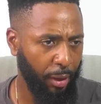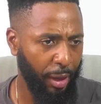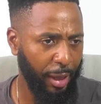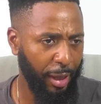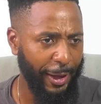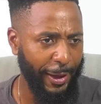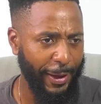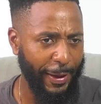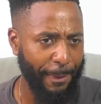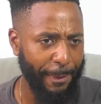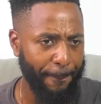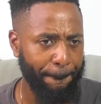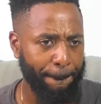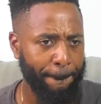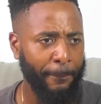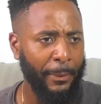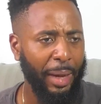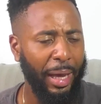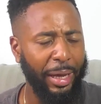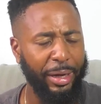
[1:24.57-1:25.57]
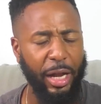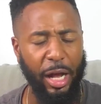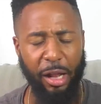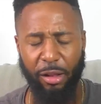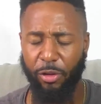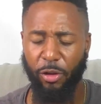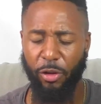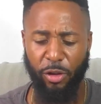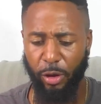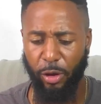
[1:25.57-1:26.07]
And
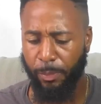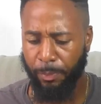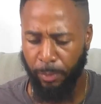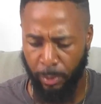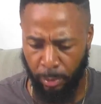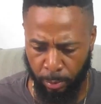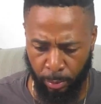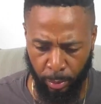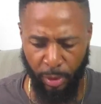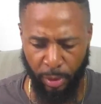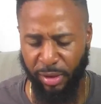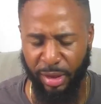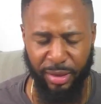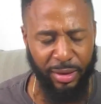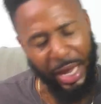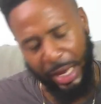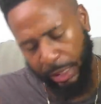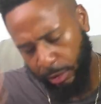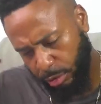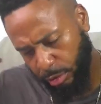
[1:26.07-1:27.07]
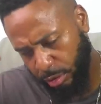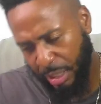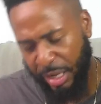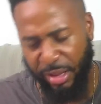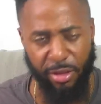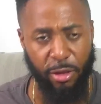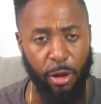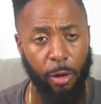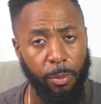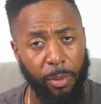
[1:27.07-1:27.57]
also, so sit tight,
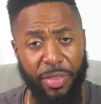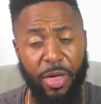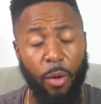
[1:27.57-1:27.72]
listen up.